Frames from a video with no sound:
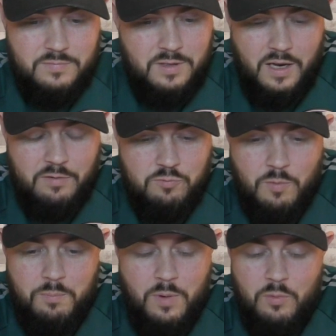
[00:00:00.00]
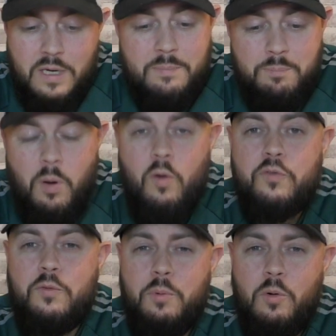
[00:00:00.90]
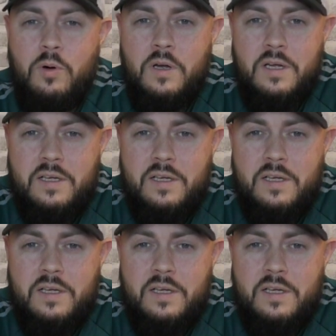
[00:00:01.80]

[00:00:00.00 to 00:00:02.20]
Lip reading: like remotely possible